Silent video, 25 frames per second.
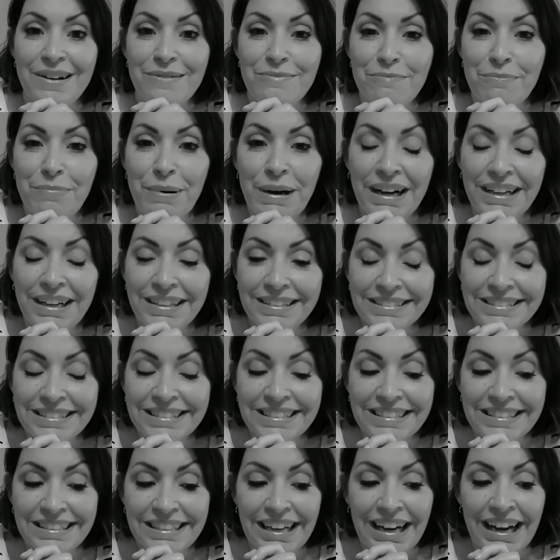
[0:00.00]

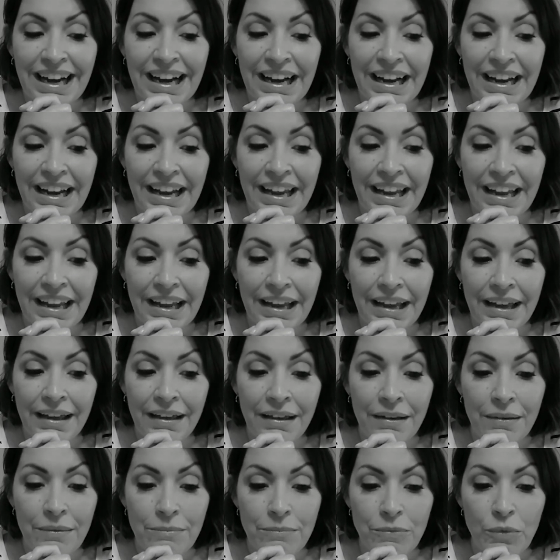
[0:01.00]
but I
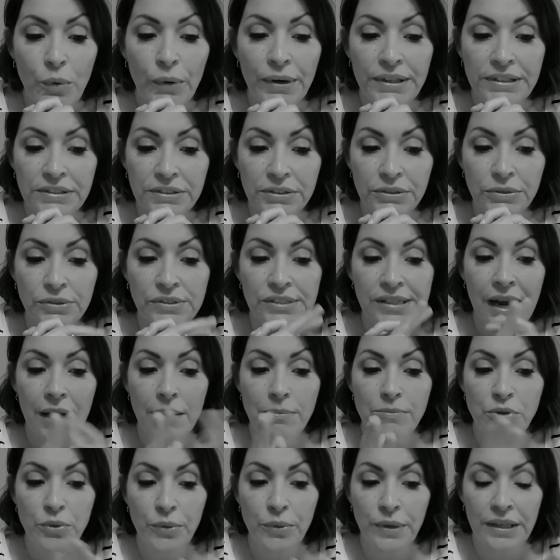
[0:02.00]
am going to
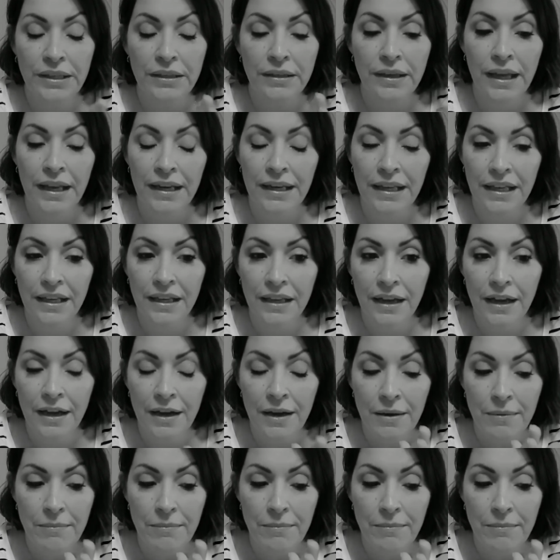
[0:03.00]
stop doing any